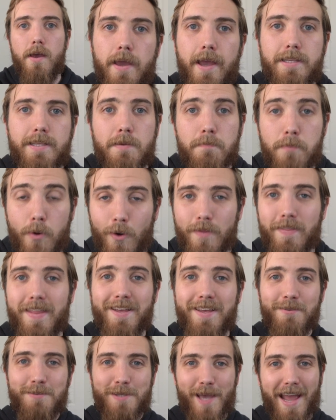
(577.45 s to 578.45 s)
It's important that
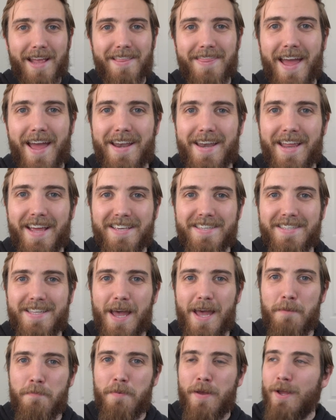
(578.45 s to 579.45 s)
you take that next
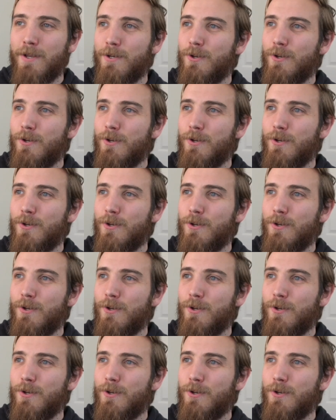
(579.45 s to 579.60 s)
step,